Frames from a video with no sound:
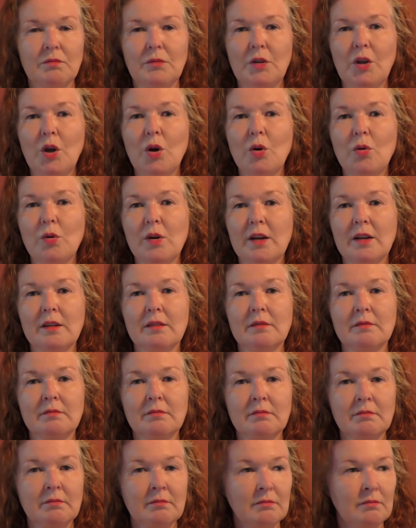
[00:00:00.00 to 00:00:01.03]
yoga,
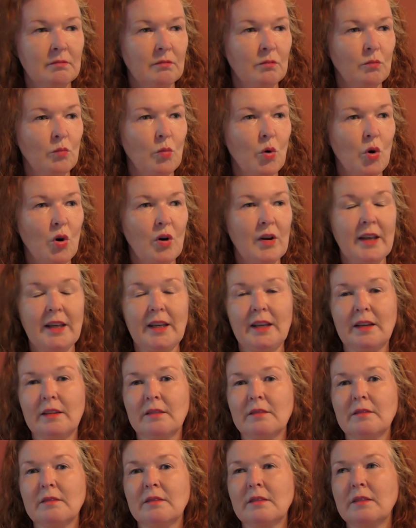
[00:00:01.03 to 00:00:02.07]

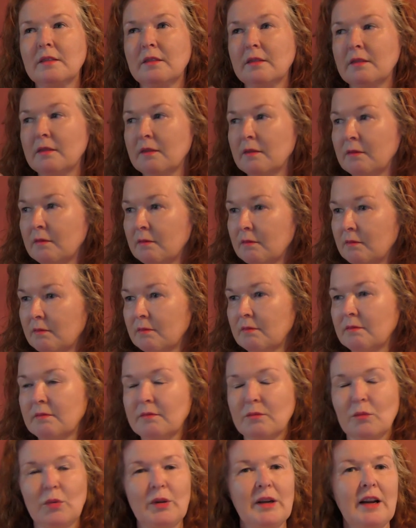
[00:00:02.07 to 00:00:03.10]
walking,
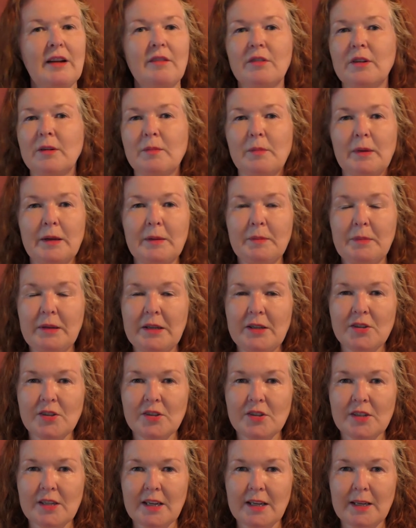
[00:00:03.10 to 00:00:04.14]
whatever it might be,
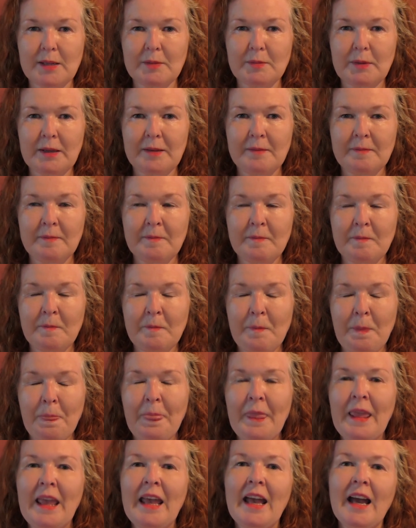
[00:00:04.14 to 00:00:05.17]
sustain me.
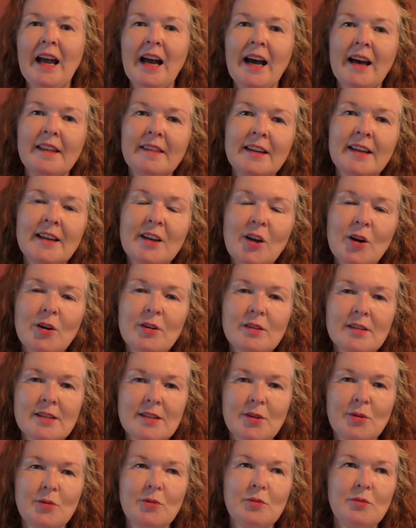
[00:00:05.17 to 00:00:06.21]
And then I
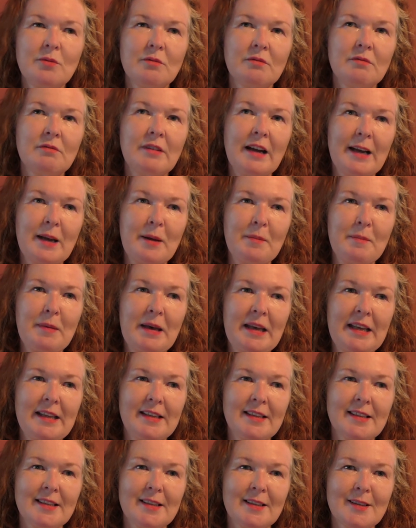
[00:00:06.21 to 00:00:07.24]
also
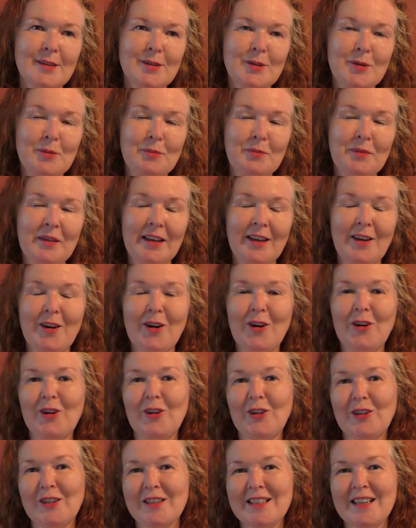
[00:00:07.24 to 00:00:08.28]
recommend something
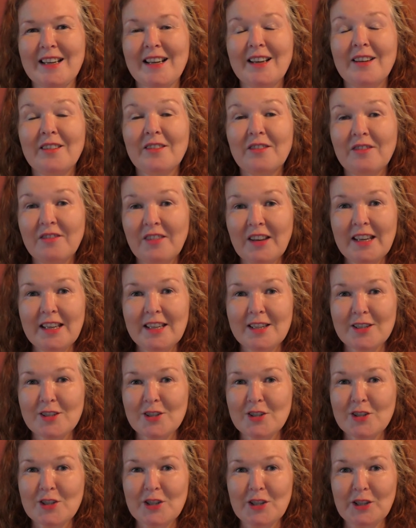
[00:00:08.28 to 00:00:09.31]
called fake it
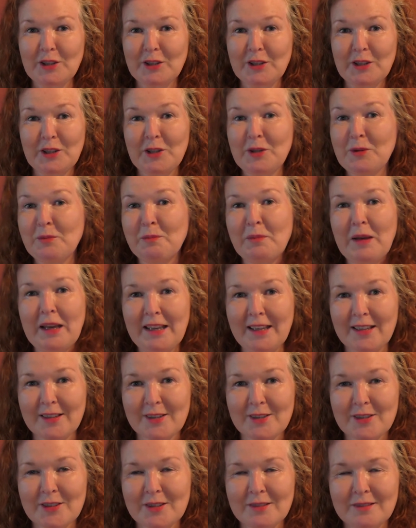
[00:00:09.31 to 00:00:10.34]
till you make
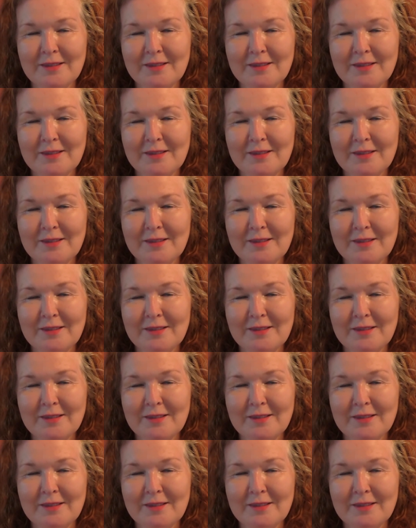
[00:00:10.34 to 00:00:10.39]
it.